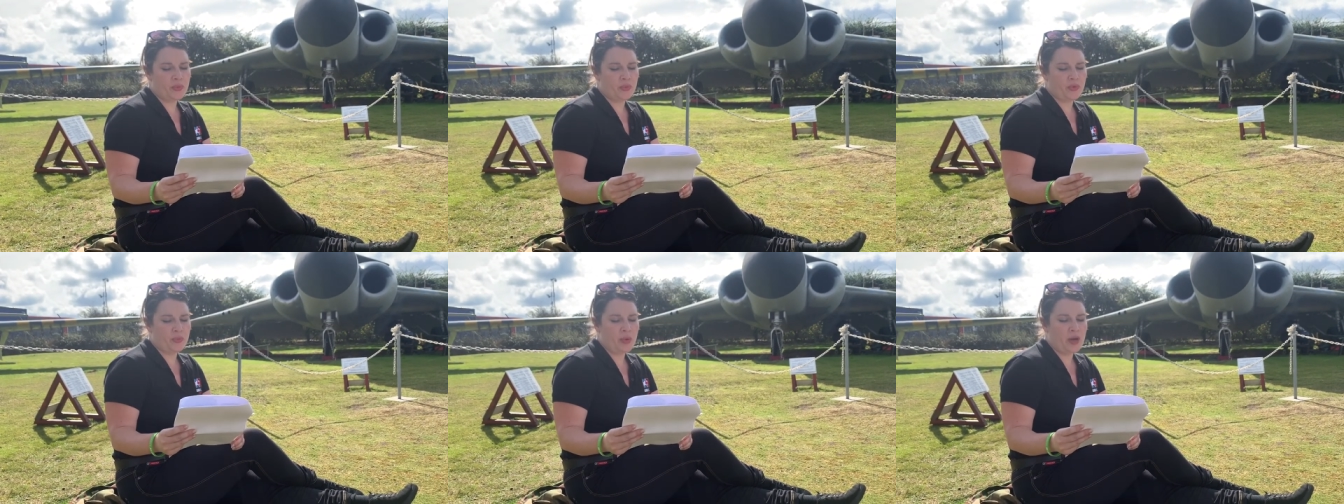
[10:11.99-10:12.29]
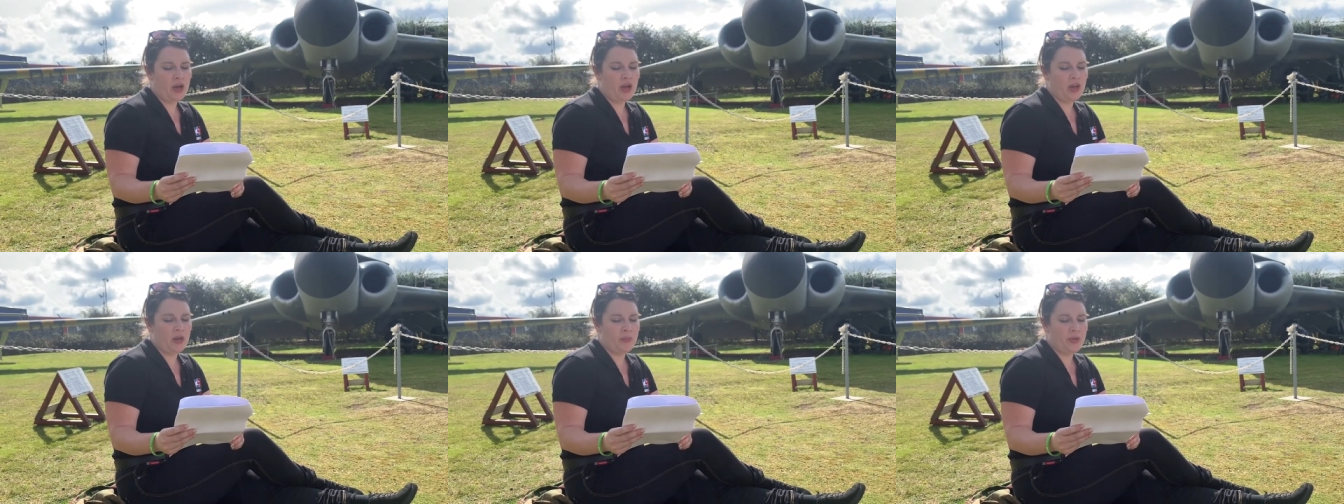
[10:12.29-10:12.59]
with
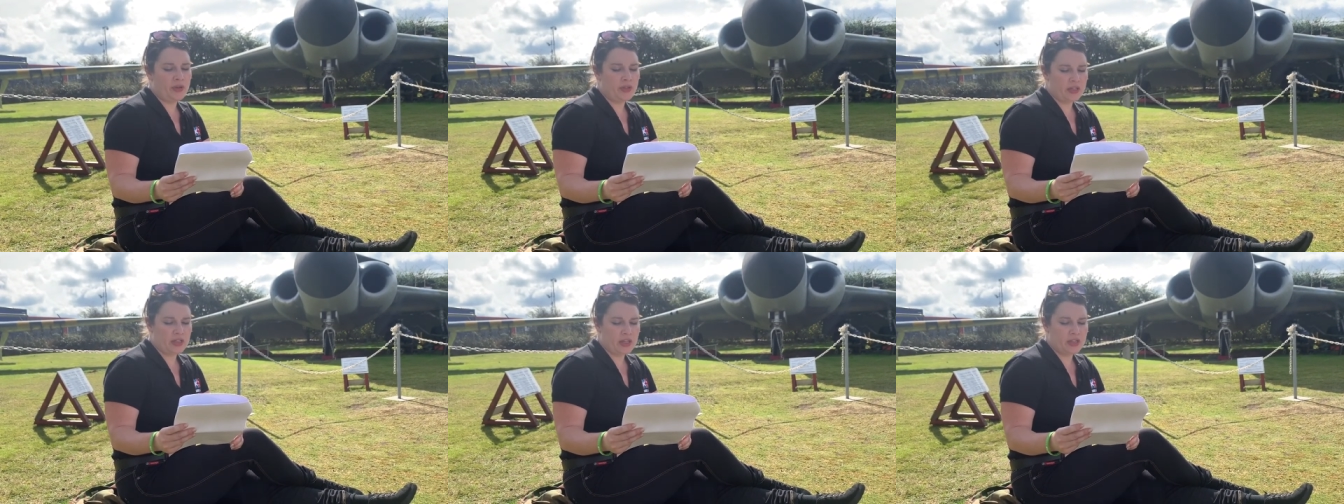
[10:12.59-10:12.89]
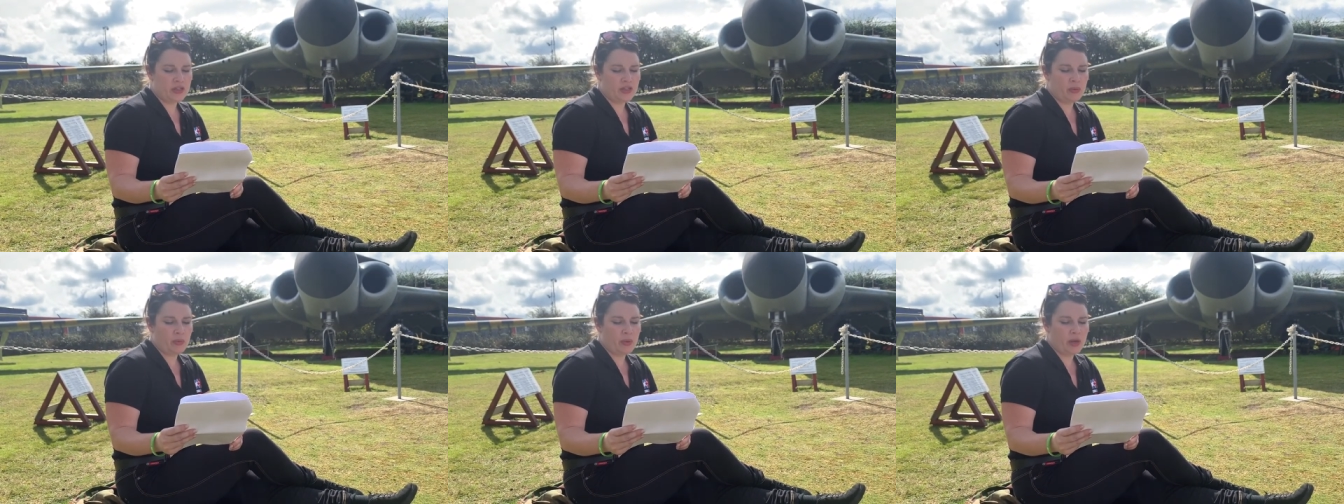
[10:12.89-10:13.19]
Parliament
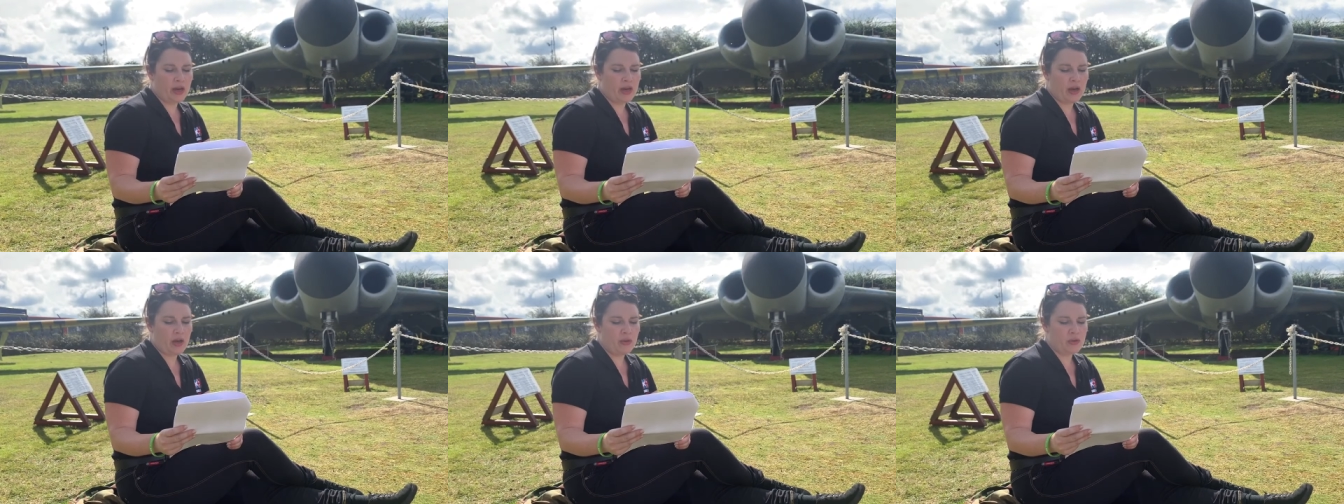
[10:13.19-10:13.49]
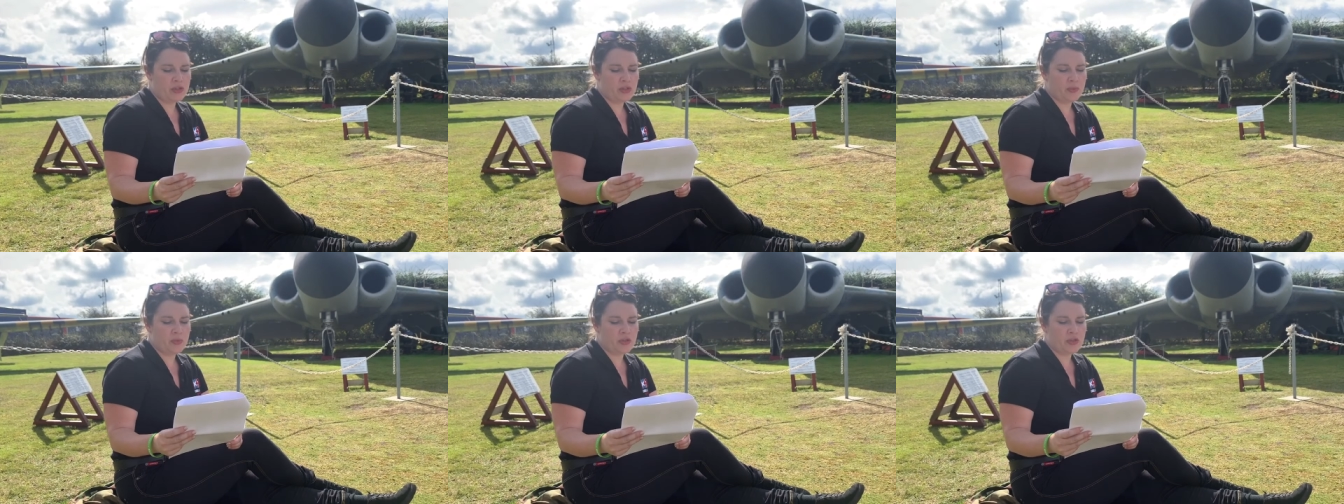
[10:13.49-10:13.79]
as to where
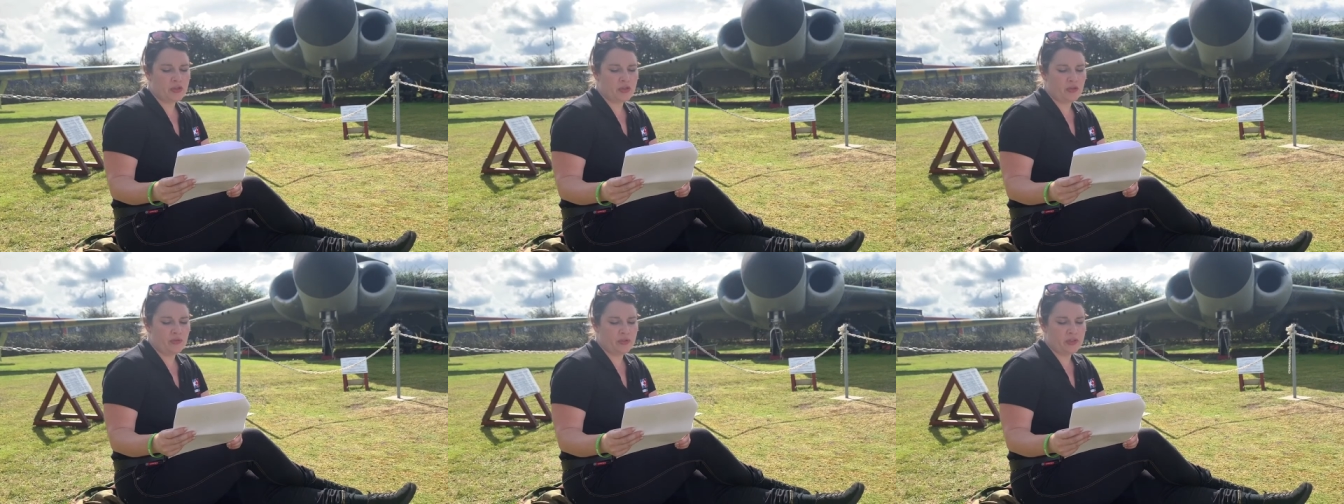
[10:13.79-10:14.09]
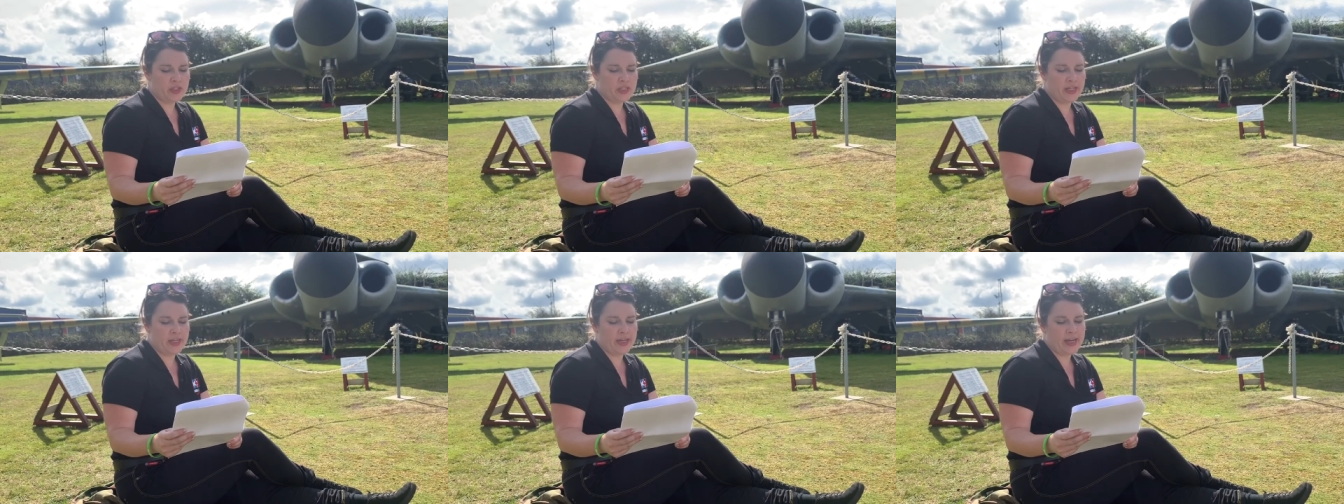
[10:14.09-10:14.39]
ultimate
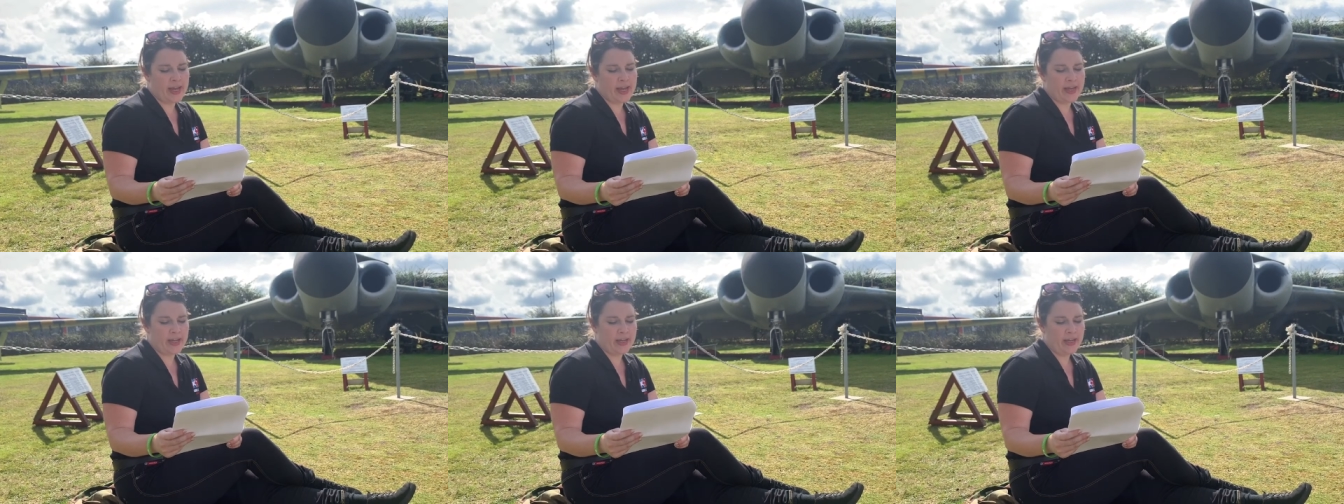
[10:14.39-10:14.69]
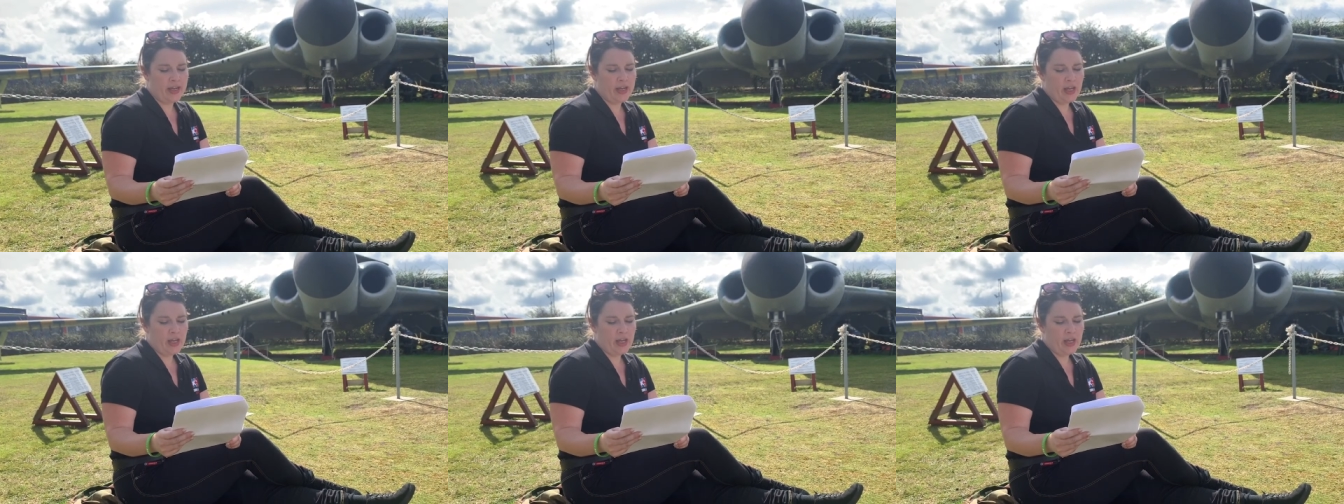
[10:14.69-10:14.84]
sovereignty lay,